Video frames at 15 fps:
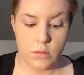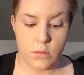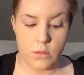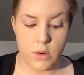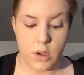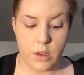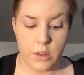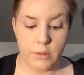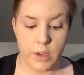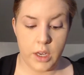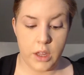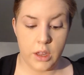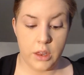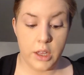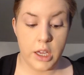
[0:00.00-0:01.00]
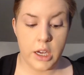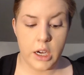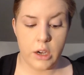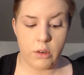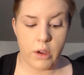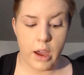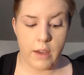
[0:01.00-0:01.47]
all the way to the lid. I
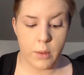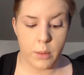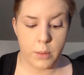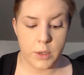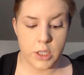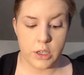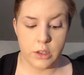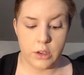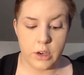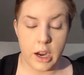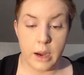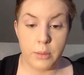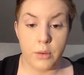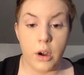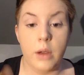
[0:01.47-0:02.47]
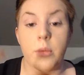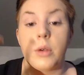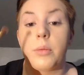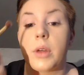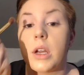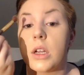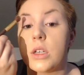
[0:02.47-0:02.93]
don't have a particular eye primer,
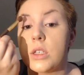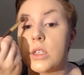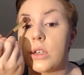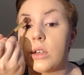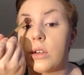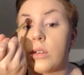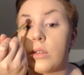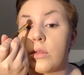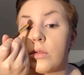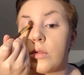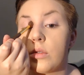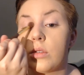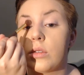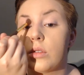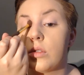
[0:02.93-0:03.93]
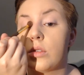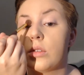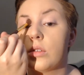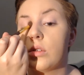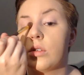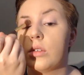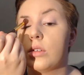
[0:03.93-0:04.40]
but I do,
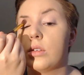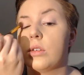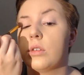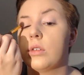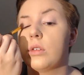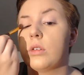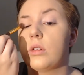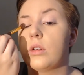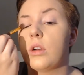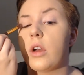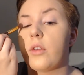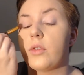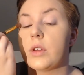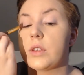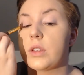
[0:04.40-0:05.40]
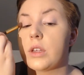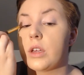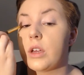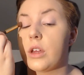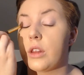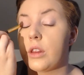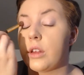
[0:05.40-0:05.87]
obviously,
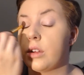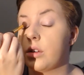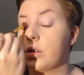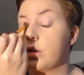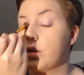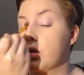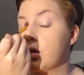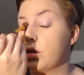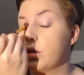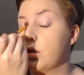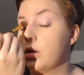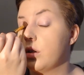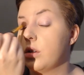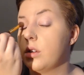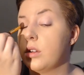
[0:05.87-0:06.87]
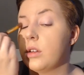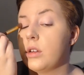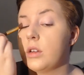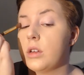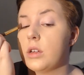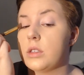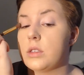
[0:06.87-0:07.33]
I think
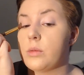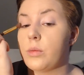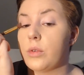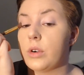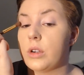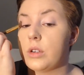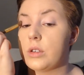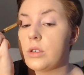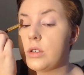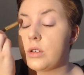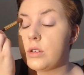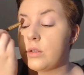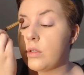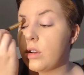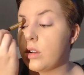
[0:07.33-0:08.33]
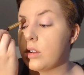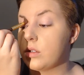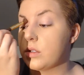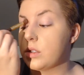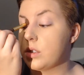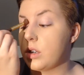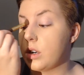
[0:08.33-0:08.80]
it's important to all
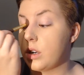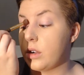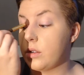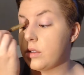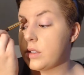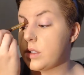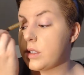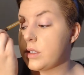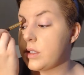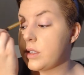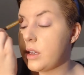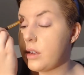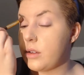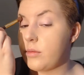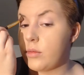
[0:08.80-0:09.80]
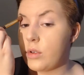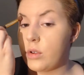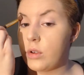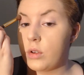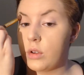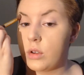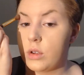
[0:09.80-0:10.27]
start out as the same
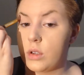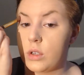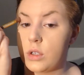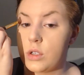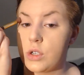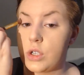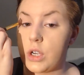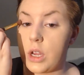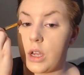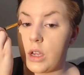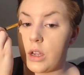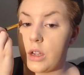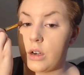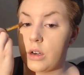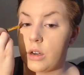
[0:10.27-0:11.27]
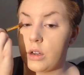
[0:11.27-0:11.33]
shade.